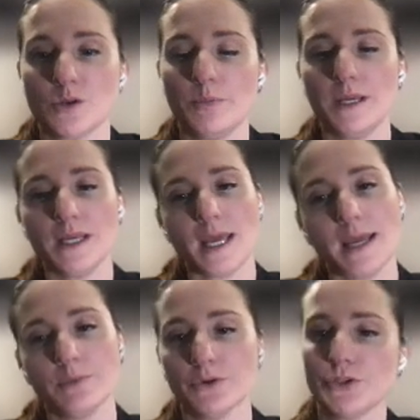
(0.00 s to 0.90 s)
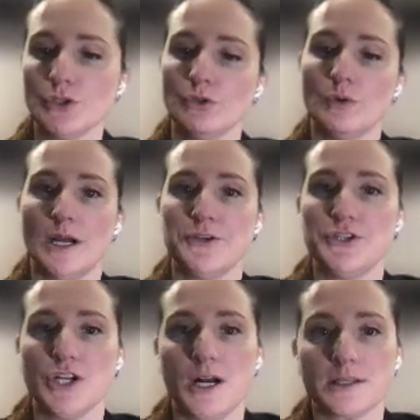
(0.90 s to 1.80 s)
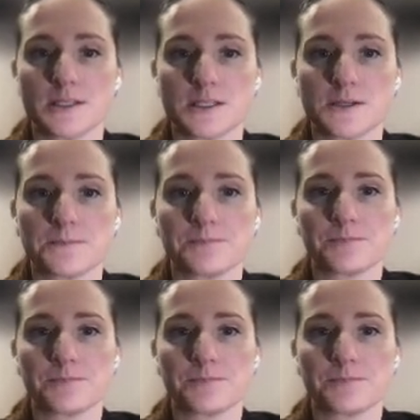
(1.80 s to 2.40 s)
so being able to adjust.